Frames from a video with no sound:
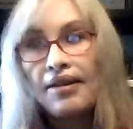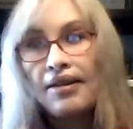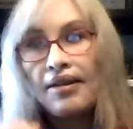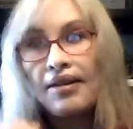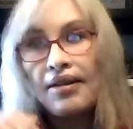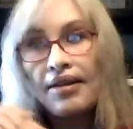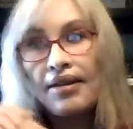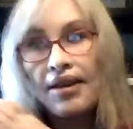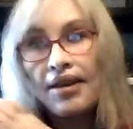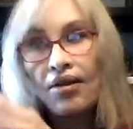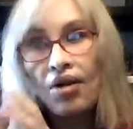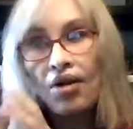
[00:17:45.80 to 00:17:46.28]

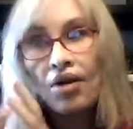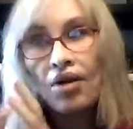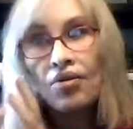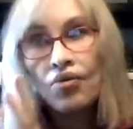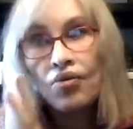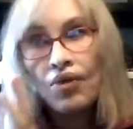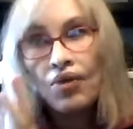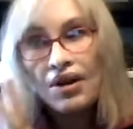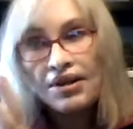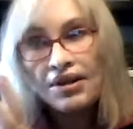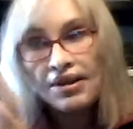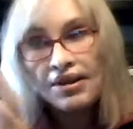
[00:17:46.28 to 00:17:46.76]
there are
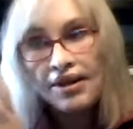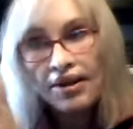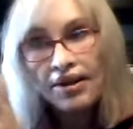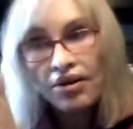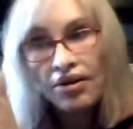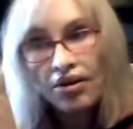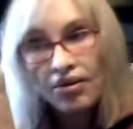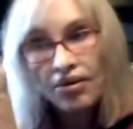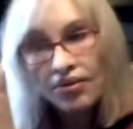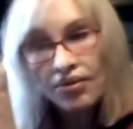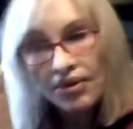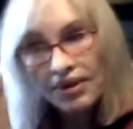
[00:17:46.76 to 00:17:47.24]
ones that
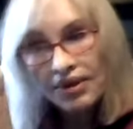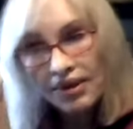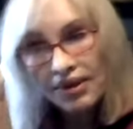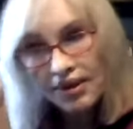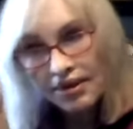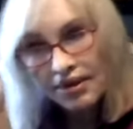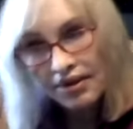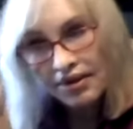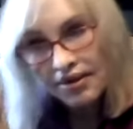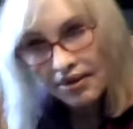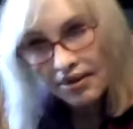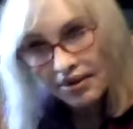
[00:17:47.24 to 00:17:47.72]
are
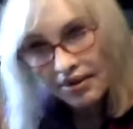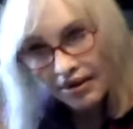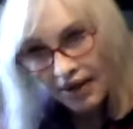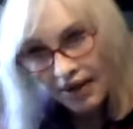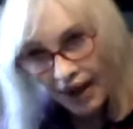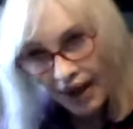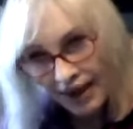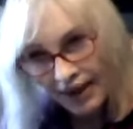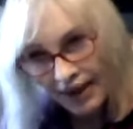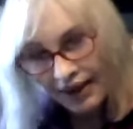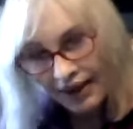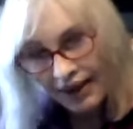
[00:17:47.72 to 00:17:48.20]

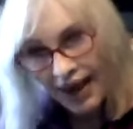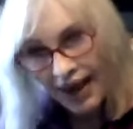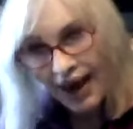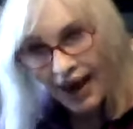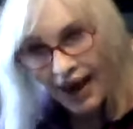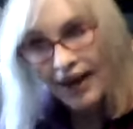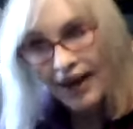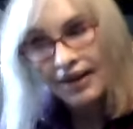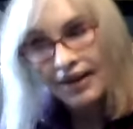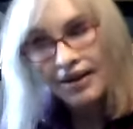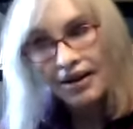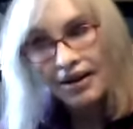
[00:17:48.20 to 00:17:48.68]
like
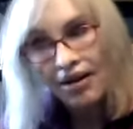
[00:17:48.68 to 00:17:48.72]
that,